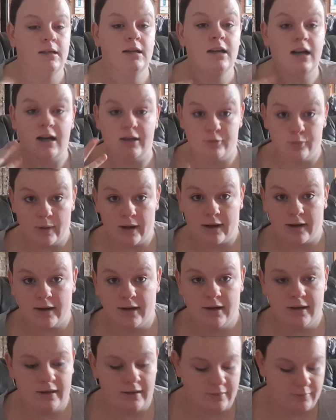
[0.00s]
I'd wear
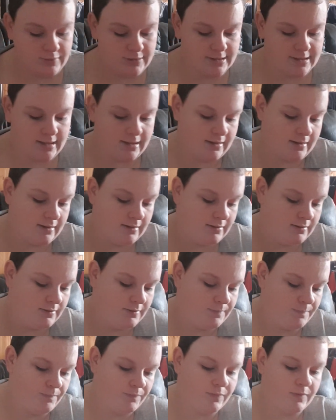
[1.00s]
it and it would stay there.
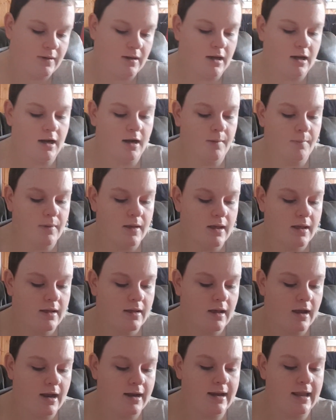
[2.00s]

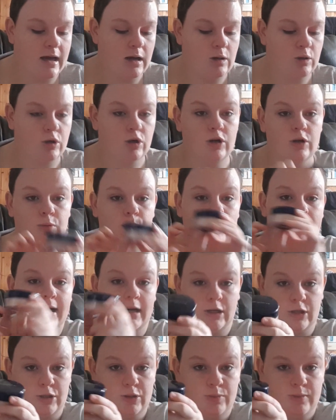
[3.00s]
I now got my
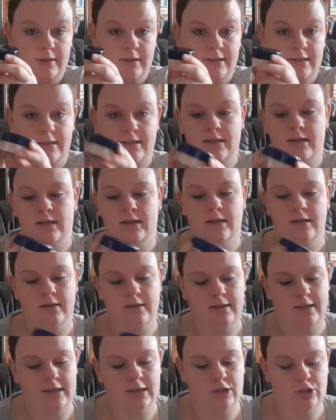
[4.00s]
newest
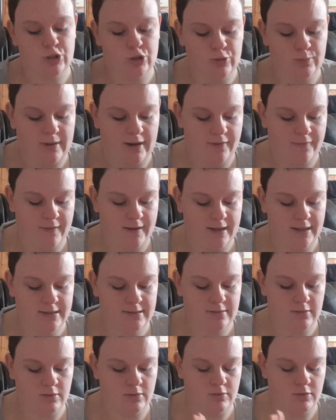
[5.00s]
thing to my face,
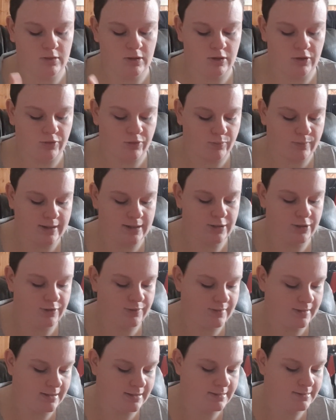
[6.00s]
or I got 3 new
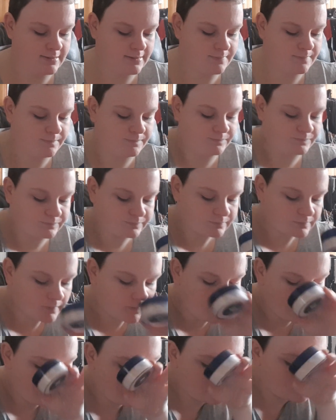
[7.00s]
things
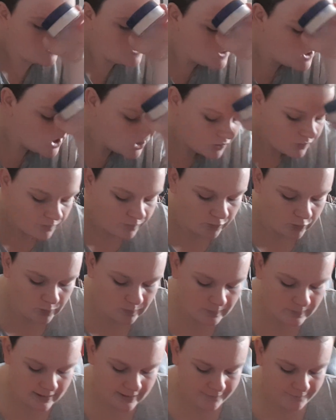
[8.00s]
for
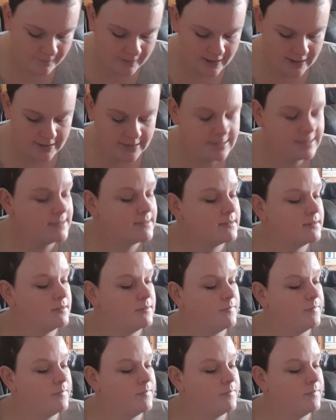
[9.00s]
my face.